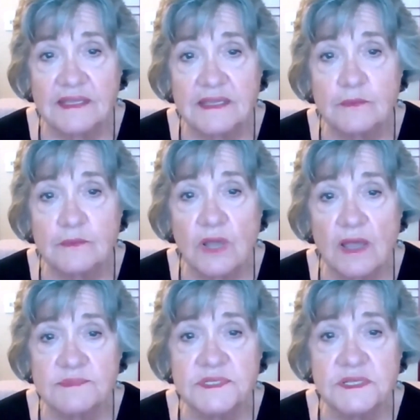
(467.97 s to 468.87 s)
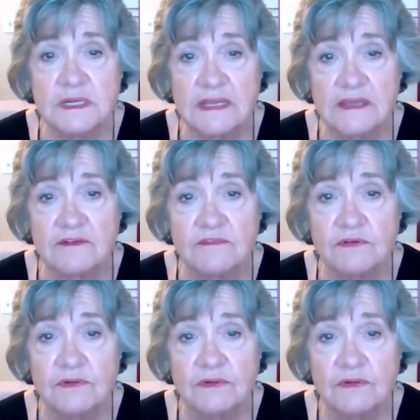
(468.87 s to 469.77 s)
and he will come to live
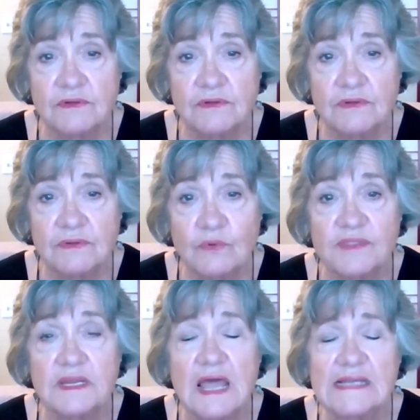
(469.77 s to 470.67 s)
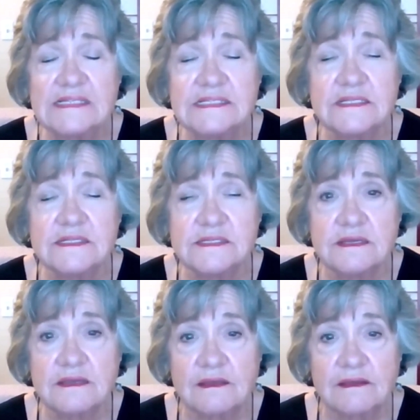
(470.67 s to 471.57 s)
with a
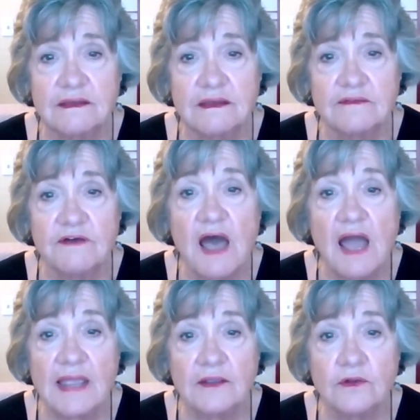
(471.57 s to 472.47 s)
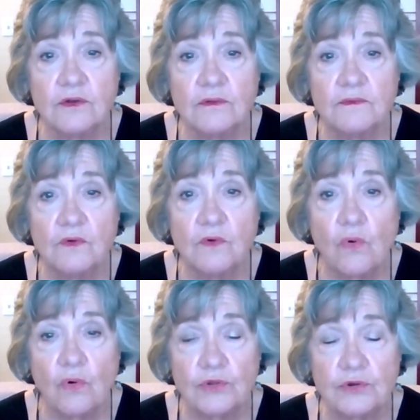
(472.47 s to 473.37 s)
license of higher
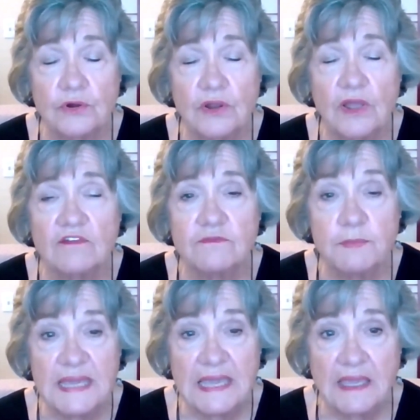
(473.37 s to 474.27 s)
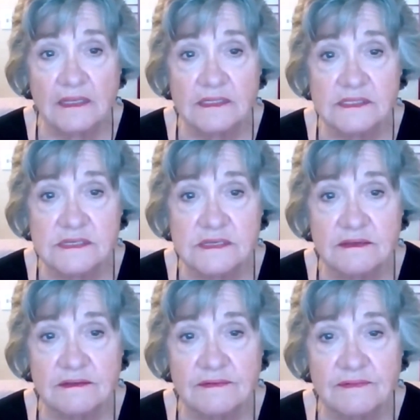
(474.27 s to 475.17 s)
order of beings.